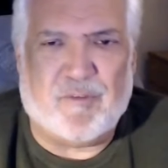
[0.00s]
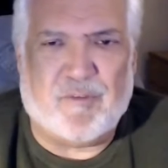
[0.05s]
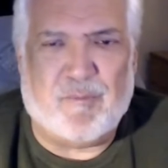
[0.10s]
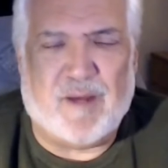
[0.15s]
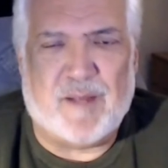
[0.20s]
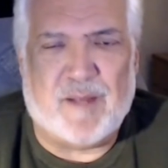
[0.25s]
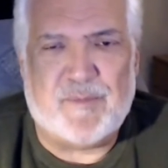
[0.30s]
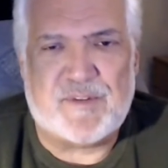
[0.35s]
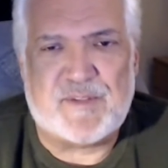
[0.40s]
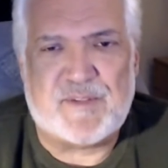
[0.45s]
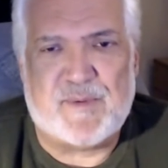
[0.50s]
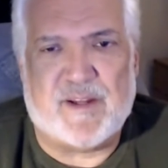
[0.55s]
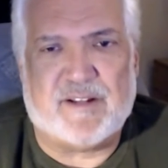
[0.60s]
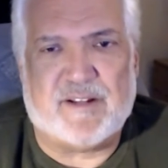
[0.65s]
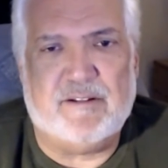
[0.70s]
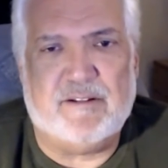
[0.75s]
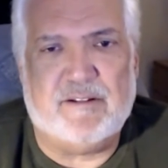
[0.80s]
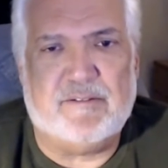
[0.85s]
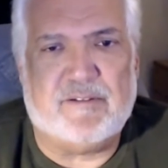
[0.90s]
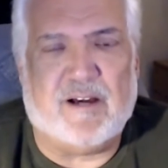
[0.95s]
From my
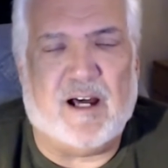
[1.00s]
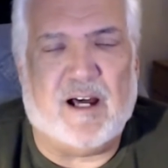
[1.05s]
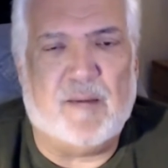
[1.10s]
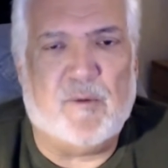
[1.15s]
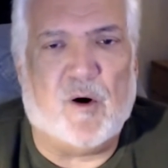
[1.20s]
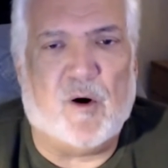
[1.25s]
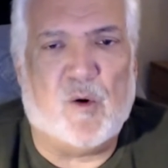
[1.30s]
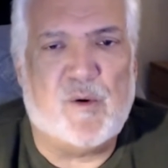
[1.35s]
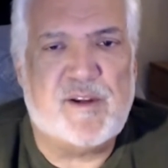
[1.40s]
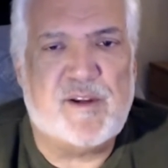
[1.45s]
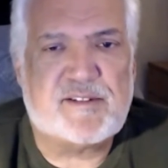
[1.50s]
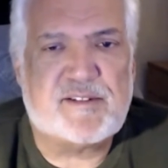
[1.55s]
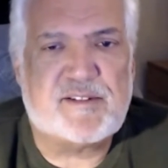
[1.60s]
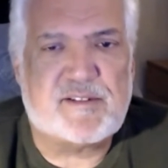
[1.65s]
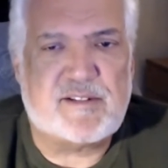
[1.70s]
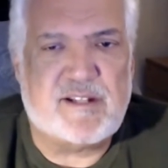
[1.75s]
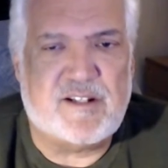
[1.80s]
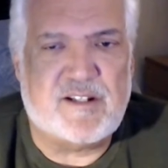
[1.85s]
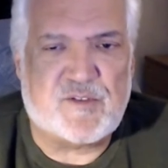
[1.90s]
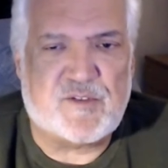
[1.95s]
perspective, I'm
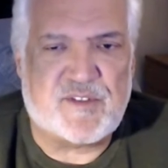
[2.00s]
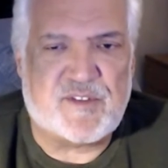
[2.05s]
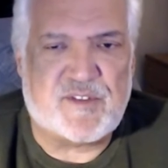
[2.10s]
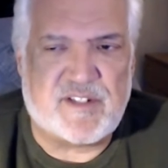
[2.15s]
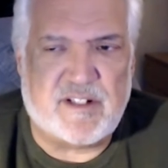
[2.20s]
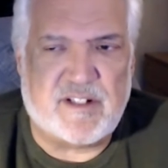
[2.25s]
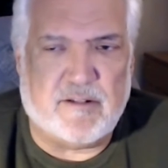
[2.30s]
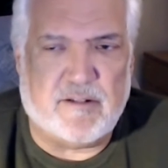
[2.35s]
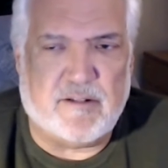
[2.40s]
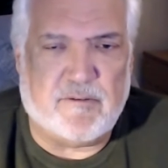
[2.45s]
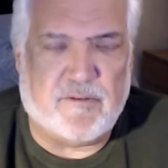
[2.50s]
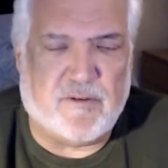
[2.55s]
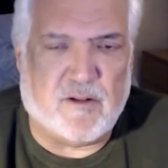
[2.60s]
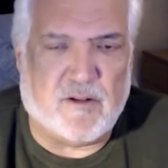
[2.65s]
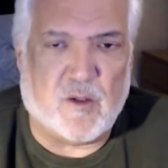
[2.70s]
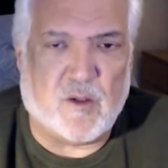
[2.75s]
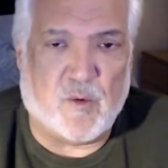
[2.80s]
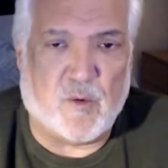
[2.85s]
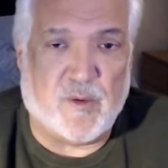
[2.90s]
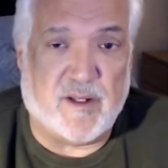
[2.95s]
always interested in
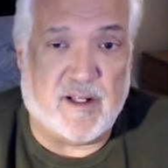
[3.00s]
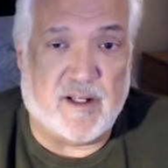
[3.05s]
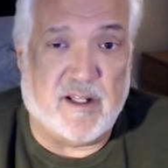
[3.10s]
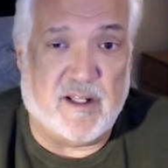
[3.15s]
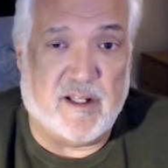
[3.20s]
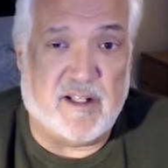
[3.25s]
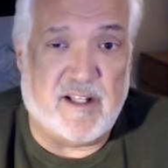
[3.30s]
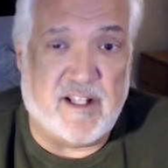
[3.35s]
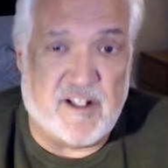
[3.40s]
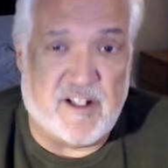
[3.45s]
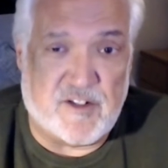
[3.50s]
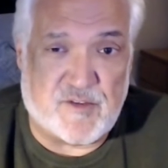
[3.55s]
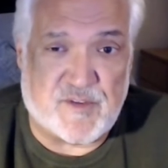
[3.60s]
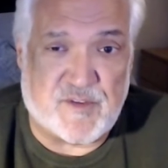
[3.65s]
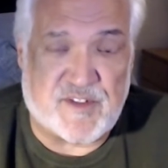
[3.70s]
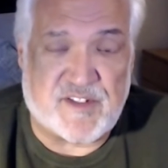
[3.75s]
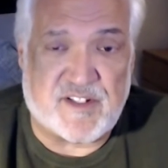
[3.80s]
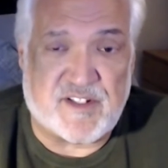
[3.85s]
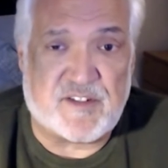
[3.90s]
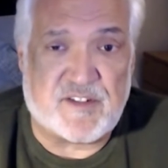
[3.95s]
following an
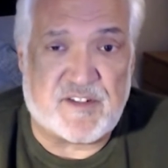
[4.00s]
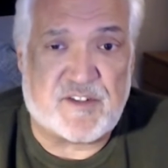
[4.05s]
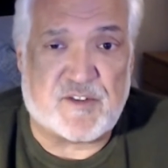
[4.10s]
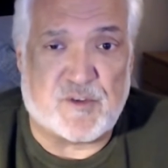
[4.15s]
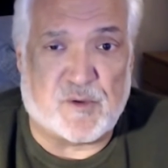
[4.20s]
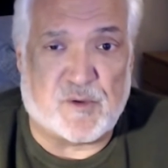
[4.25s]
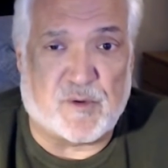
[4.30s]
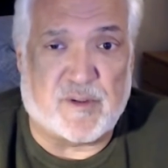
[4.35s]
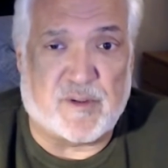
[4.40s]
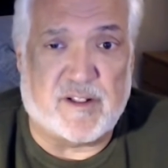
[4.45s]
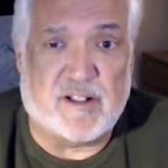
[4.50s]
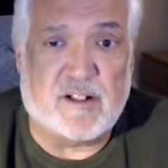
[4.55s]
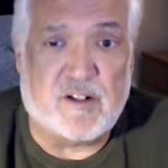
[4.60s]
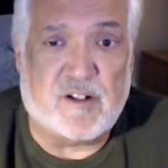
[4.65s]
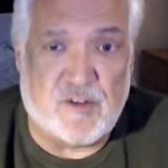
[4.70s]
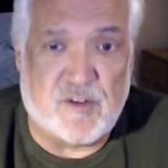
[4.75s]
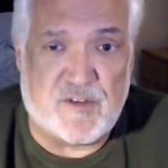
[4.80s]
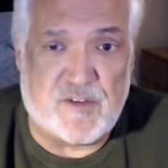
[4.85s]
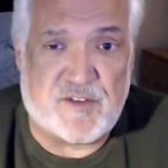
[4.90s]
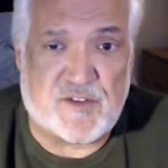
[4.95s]
interesting story, a
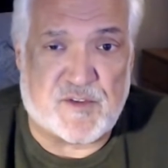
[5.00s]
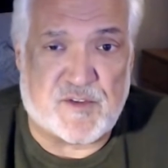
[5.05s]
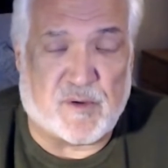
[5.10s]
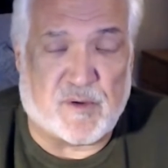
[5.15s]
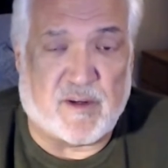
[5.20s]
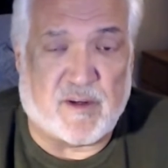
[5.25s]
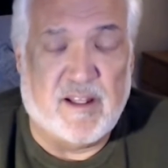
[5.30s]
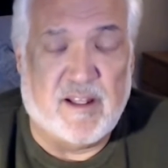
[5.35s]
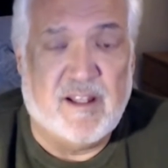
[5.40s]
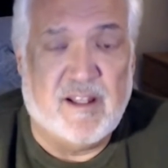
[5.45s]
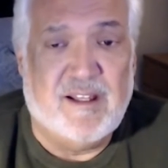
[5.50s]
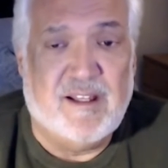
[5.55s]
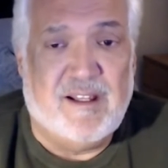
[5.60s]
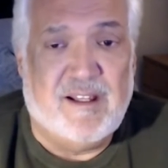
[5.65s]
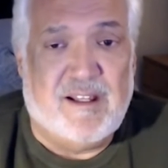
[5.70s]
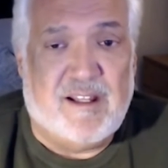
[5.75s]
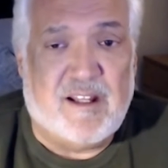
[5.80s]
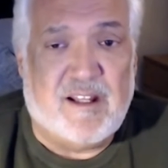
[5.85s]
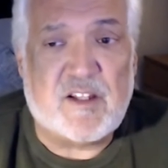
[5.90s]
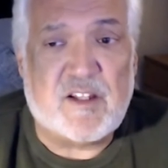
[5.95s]
good story.
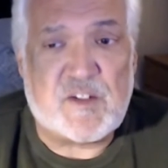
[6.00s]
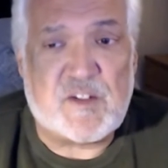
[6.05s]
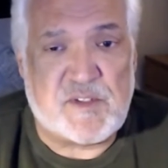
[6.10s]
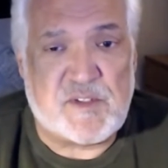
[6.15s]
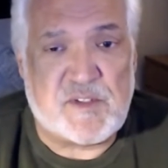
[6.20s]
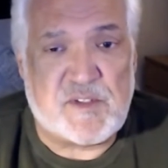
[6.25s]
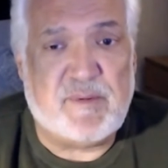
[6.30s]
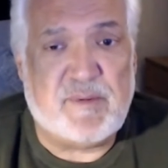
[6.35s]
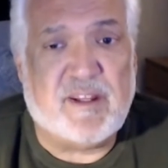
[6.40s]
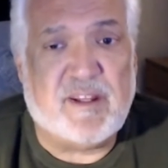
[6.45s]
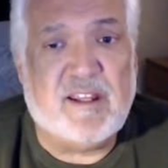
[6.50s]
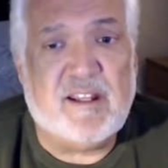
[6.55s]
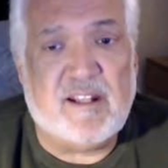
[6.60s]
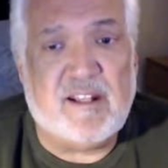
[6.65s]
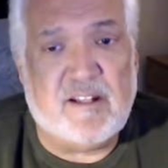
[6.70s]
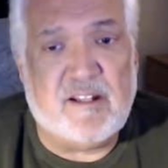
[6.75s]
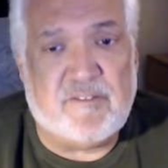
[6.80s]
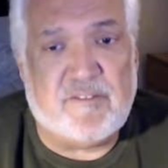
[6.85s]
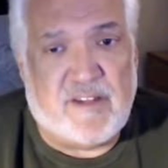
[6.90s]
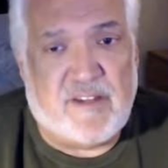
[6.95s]
Now, this was the
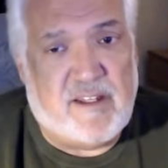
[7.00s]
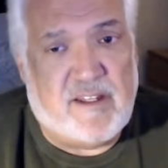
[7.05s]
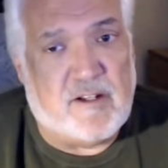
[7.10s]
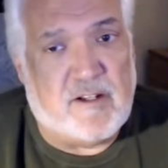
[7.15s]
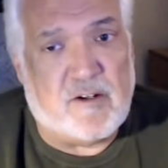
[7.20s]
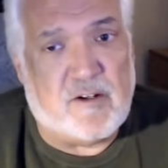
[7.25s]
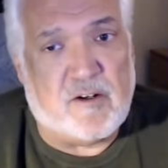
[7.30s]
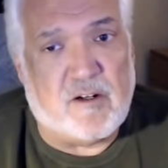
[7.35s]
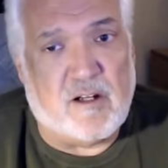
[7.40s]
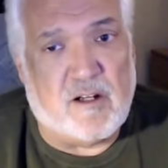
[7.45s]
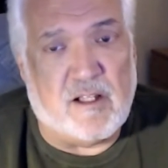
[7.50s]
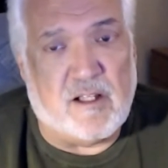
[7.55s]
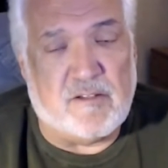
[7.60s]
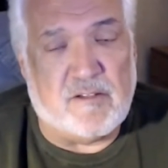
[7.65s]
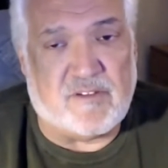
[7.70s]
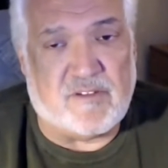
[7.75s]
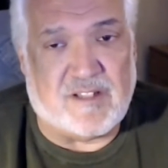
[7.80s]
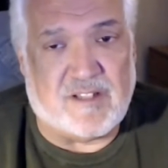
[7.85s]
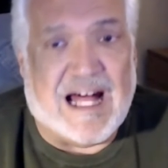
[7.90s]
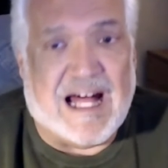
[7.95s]
beginning of the era
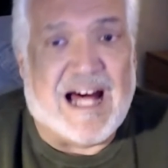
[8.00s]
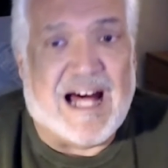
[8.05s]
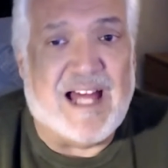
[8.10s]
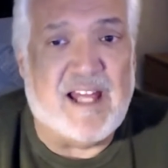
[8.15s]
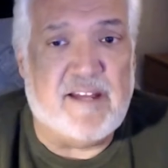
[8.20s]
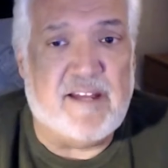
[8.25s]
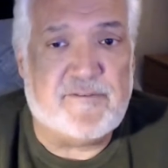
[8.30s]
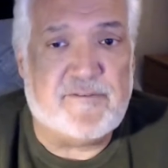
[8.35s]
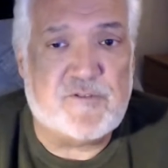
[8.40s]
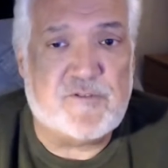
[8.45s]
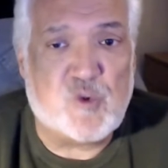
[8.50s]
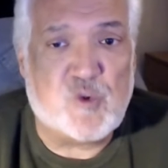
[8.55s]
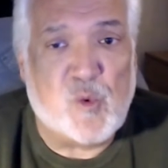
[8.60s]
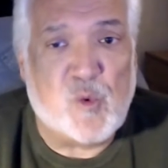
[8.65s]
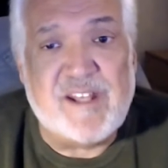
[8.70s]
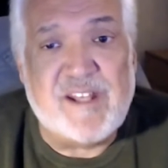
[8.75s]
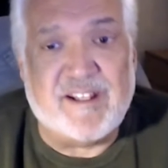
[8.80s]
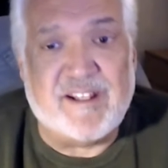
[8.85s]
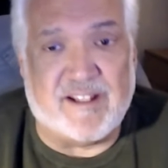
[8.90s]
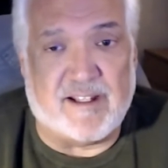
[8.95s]
of live
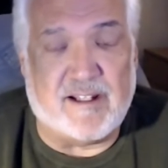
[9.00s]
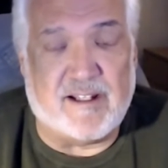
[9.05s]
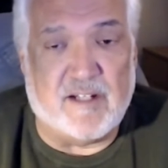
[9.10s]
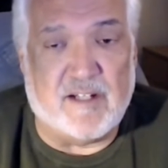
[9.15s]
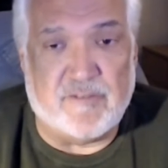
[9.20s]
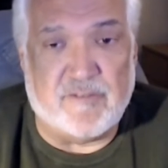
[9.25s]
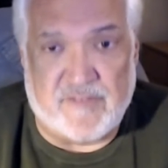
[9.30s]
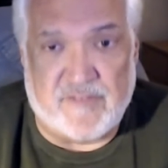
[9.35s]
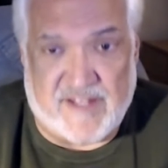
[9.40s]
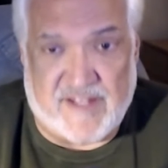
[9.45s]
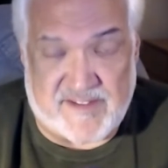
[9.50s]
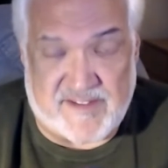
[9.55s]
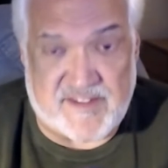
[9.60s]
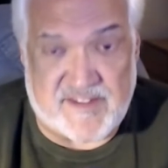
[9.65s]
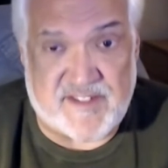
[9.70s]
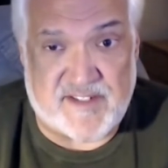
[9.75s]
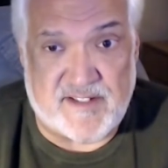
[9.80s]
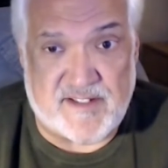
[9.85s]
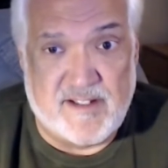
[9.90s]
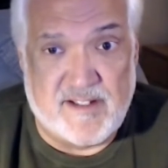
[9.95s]
tweeting of
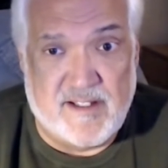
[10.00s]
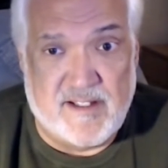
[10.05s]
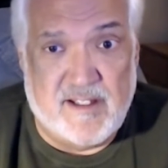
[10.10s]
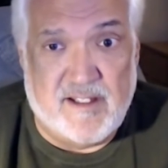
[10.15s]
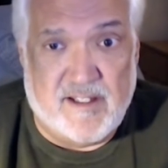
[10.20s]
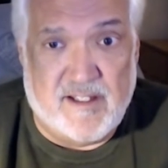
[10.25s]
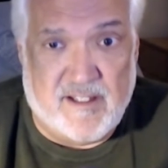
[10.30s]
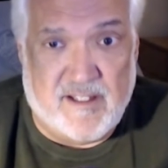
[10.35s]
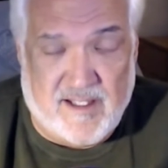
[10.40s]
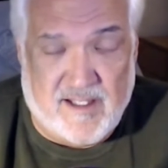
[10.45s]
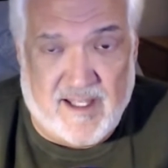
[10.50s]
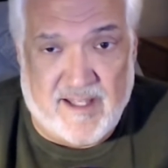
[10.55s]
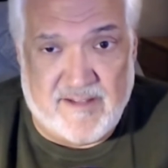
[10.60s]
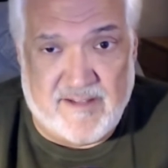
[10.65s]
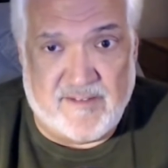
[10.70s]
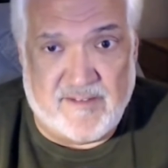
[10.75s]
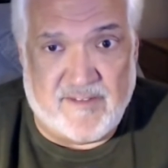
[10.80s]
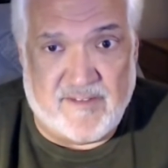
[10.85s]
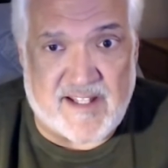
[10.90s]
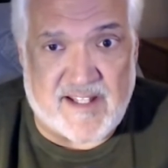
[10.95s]
events.
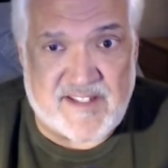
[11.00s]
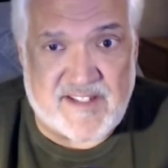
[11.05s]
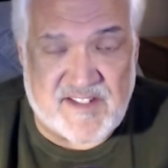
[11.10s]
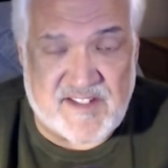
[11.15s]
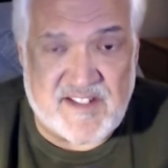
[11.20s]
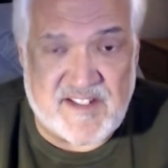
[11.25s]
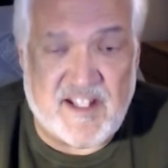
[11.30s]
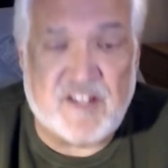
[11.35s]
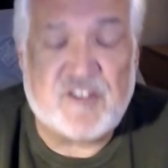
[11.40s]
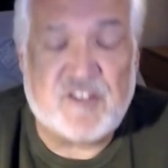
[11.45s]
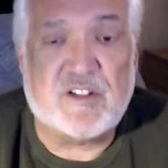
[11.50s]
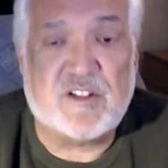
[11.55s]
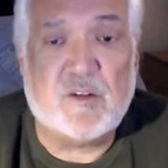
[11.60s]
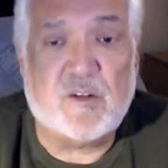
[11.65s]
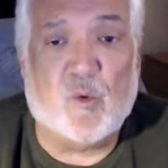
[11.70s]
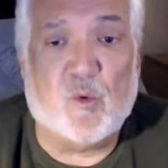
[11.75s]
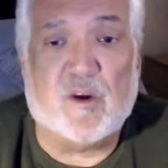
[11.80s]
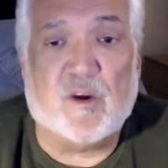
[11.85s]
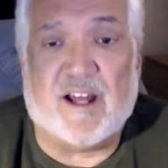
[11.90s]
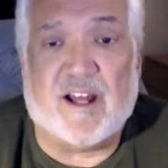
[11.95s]
And that's essentially
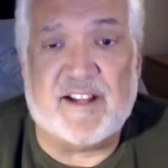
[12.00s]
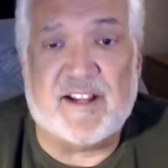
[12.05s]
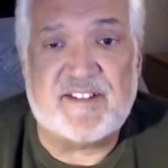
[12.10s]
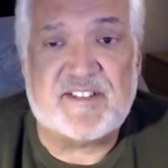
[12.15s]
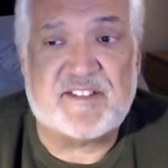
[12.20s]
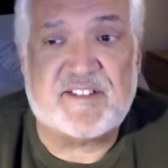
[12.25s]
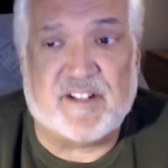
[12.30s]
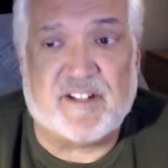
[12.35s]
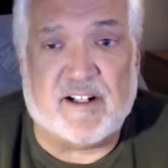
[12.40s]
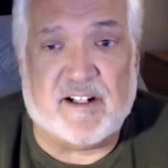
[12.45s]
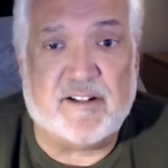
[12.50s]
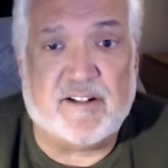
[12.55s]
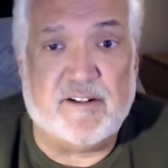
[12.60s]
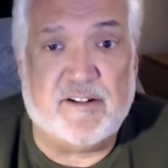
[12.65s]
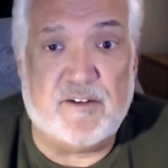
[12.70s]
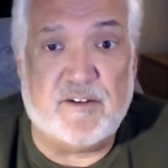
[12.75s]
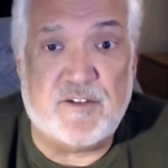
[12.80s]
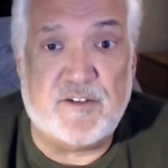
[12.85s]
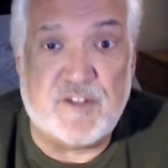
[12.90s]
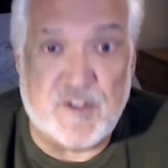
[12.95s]
what I
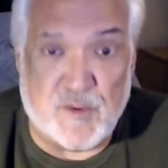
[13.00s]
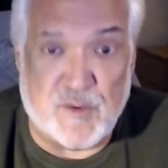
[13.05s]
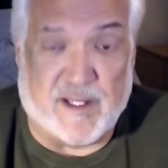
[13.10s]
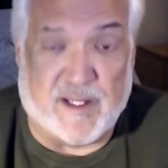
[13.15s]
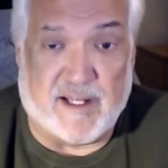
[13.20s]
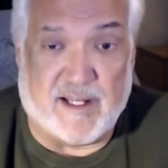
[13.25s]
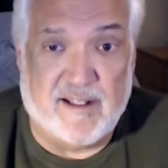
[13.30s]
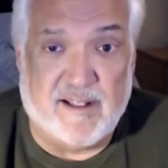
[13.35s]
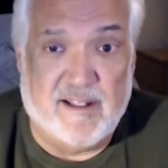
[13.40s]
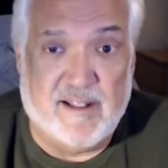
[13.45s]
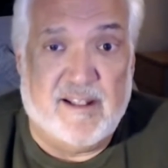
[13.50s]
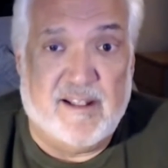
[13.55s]
started doing.